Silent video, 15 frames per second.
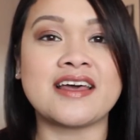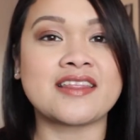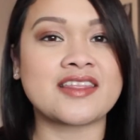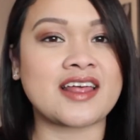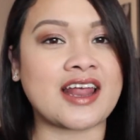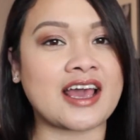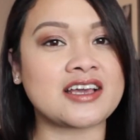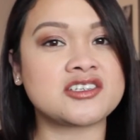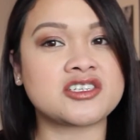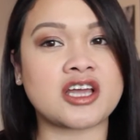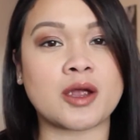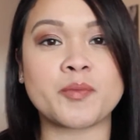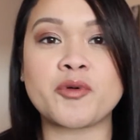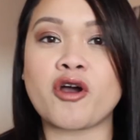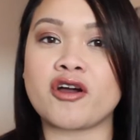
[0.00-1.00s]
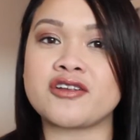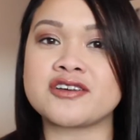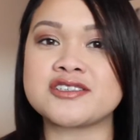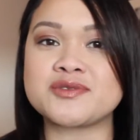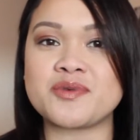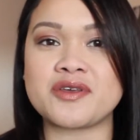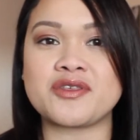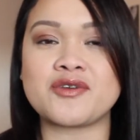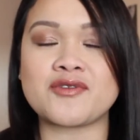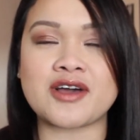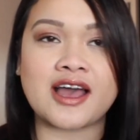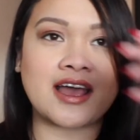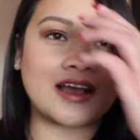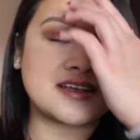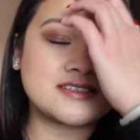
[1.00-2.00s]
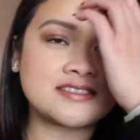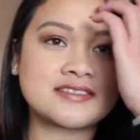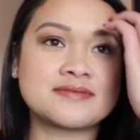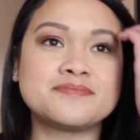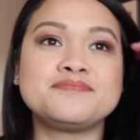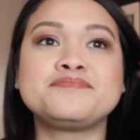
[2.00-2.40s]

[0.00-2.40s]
that I share products with you guys